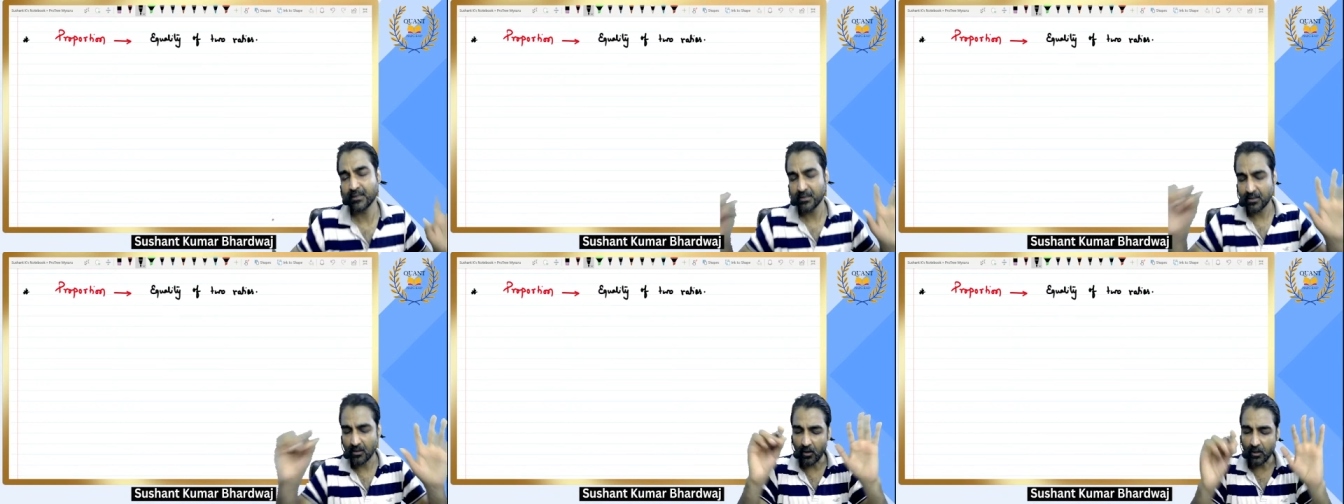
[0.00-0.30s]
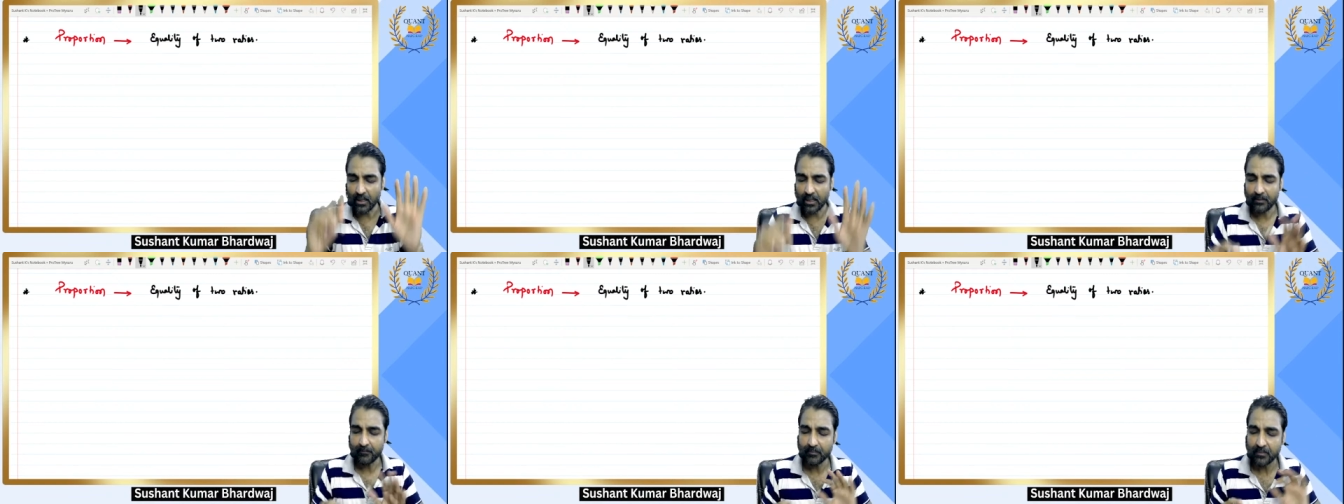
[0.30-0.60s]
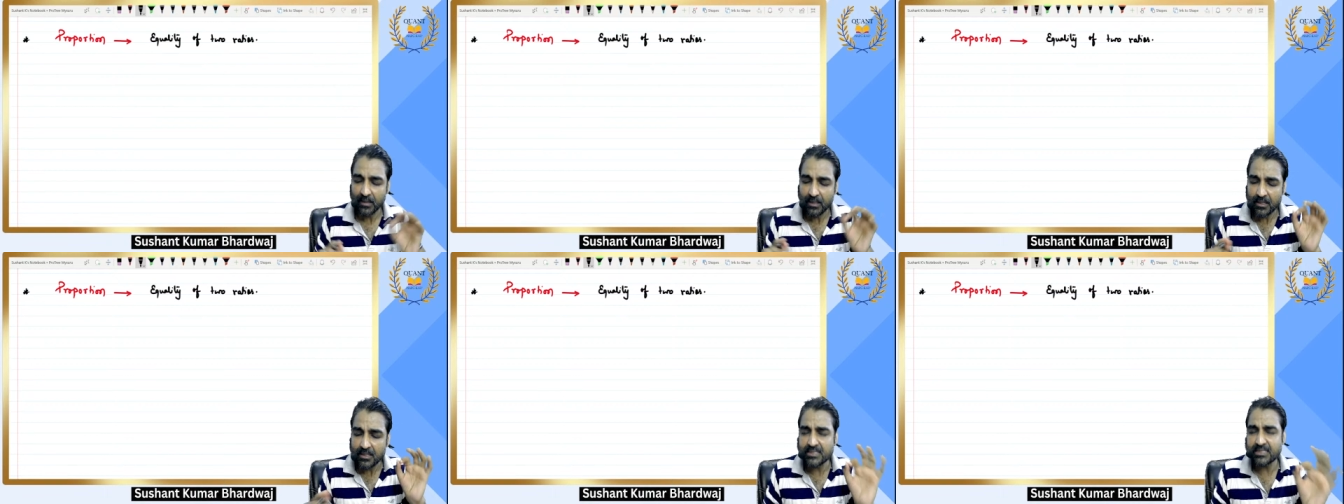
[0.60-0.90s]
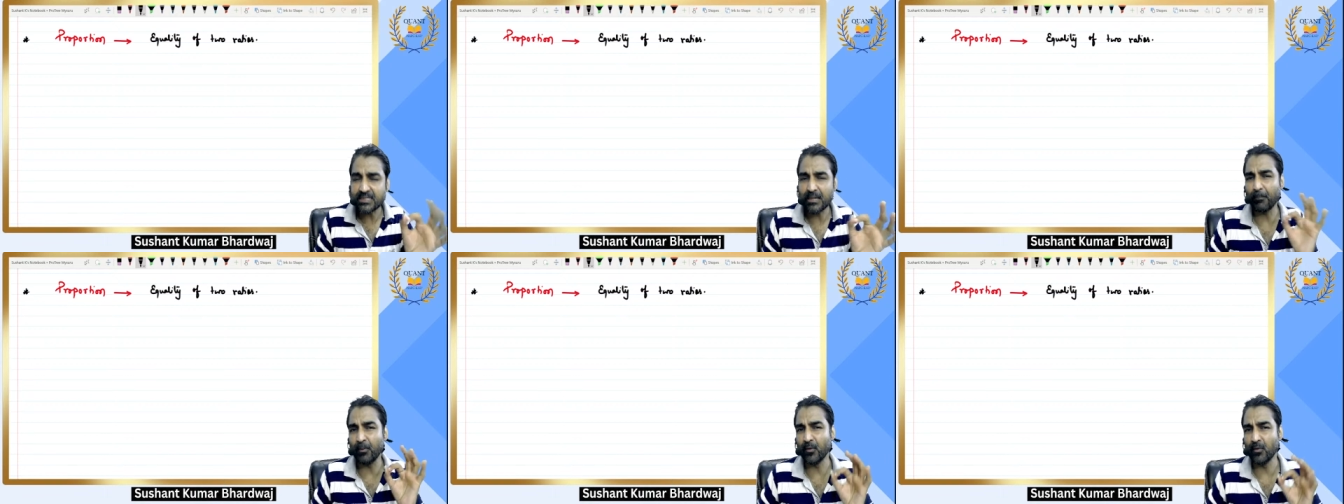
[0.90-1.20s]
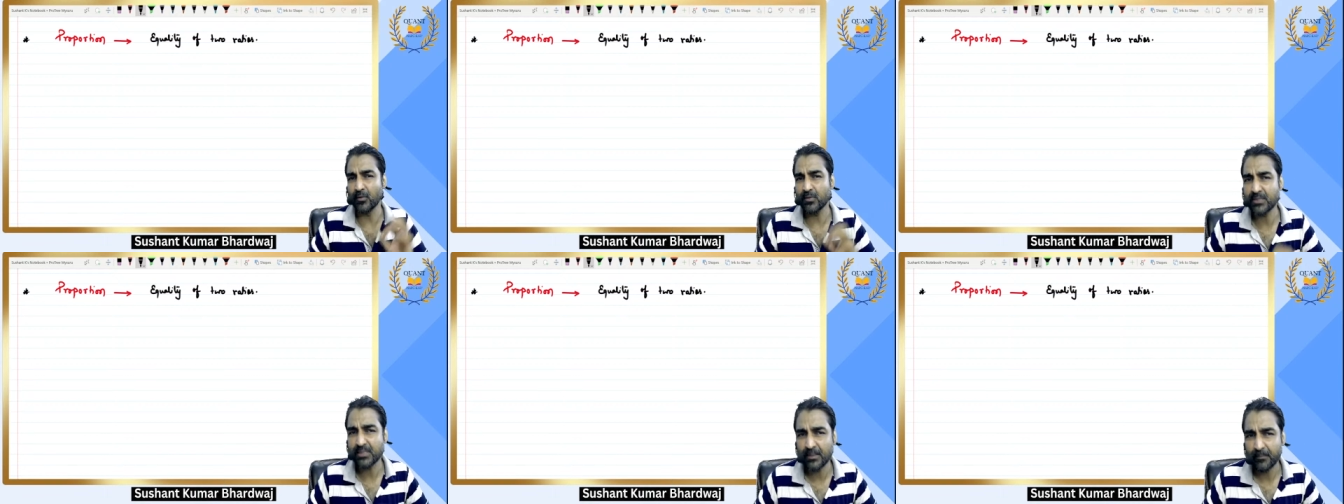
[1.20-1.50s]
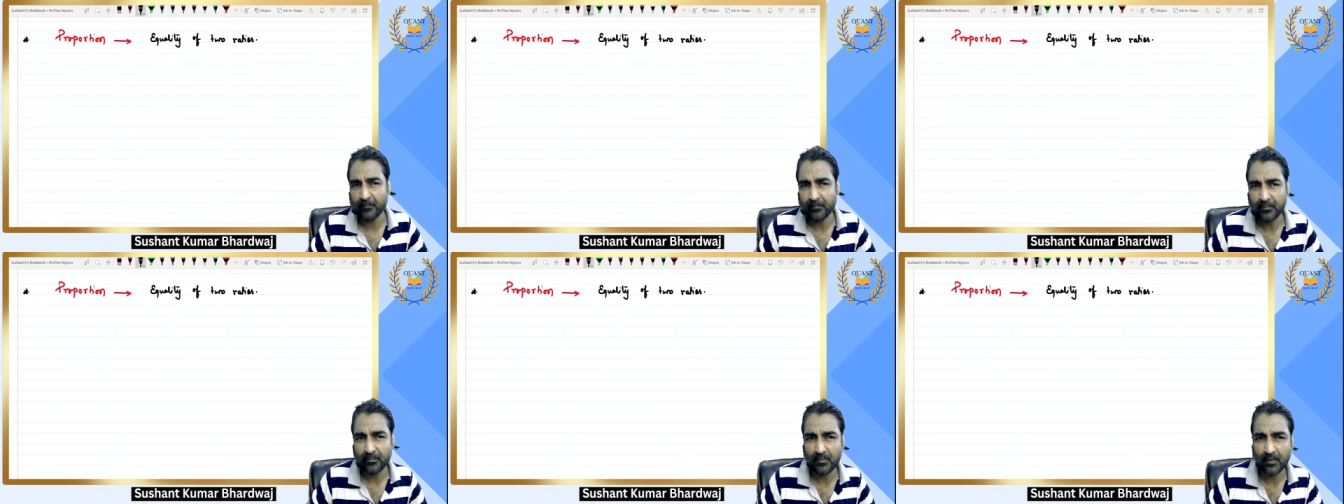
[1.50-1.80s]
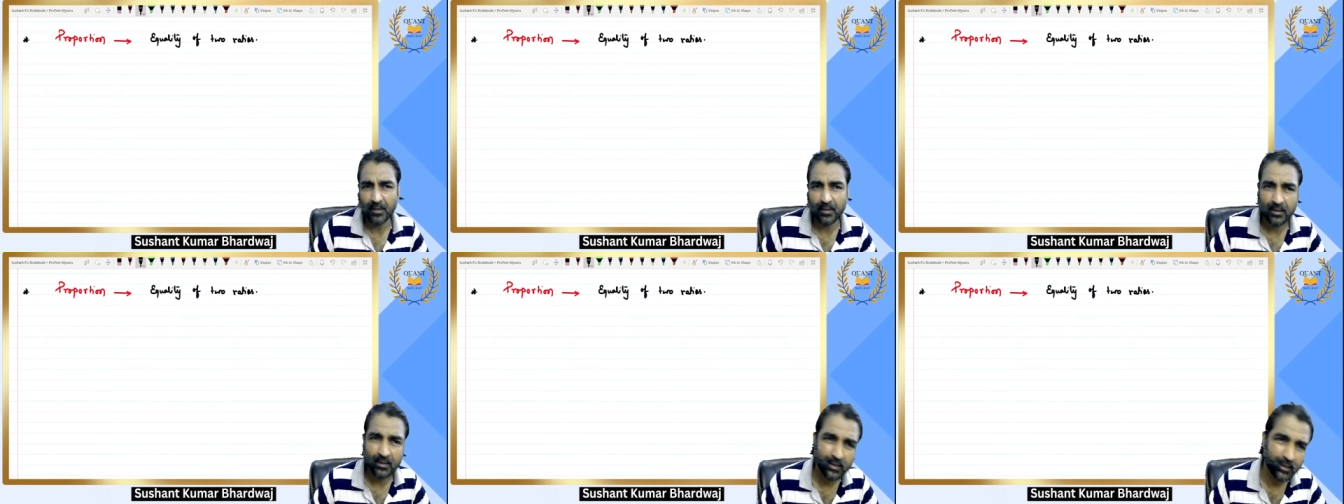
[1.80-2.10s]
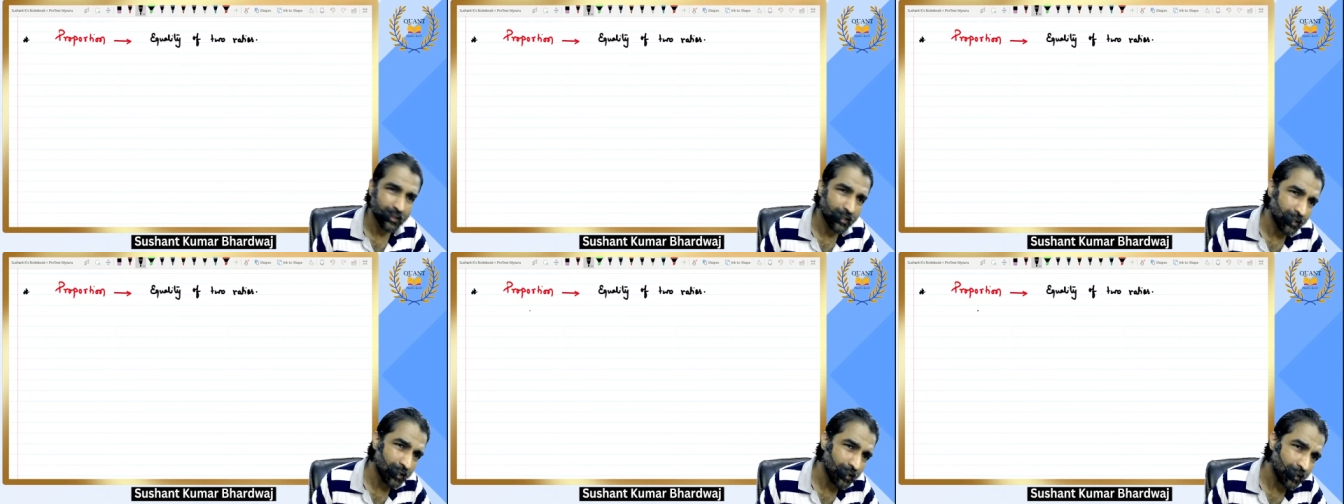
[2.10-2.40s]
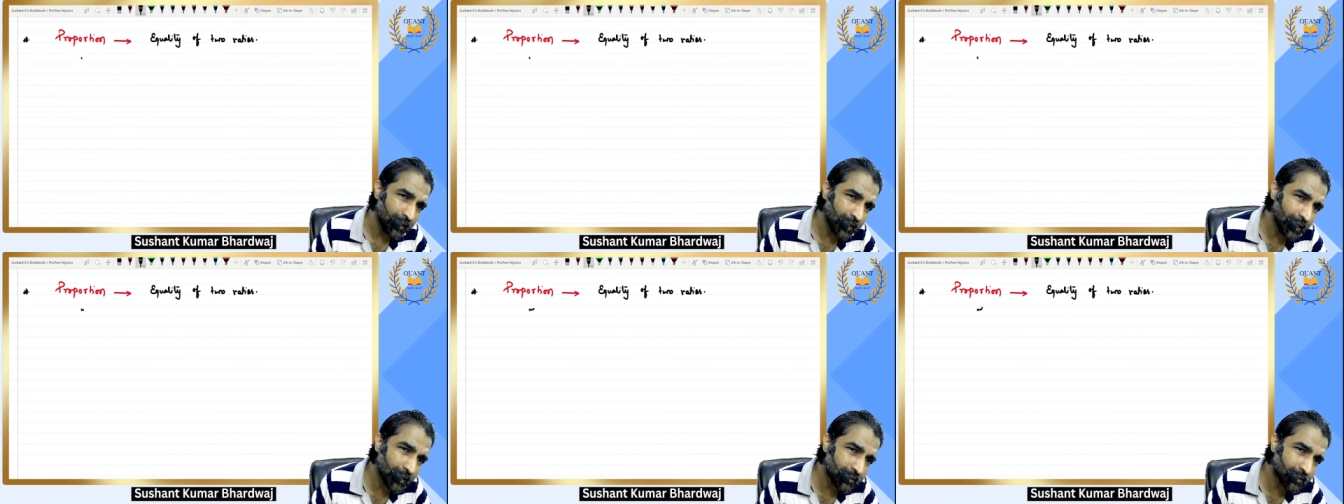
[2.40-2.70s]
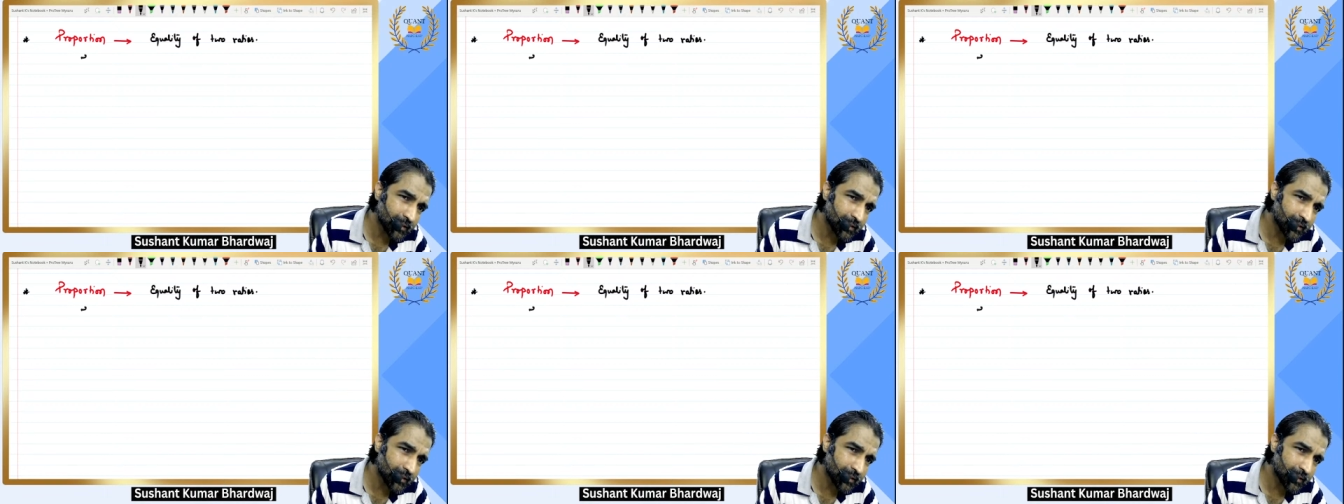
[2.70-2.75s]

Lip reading: Okay, suppose let